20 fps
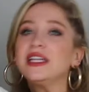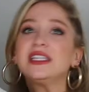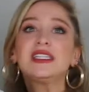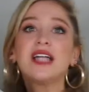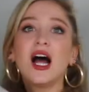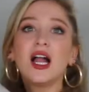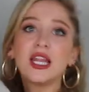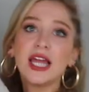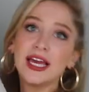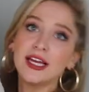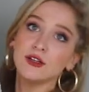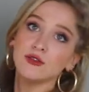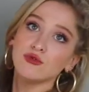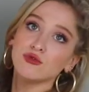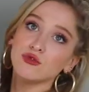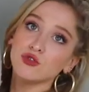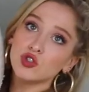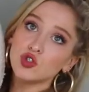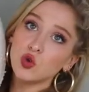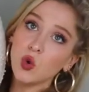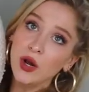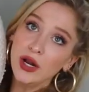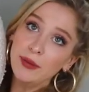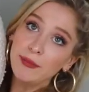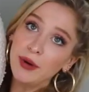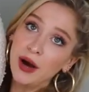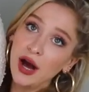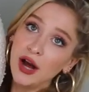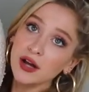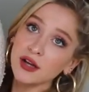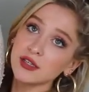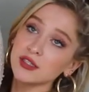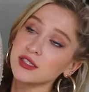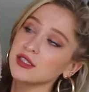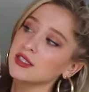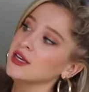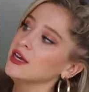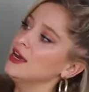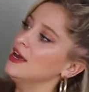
it's not like 20 bucks.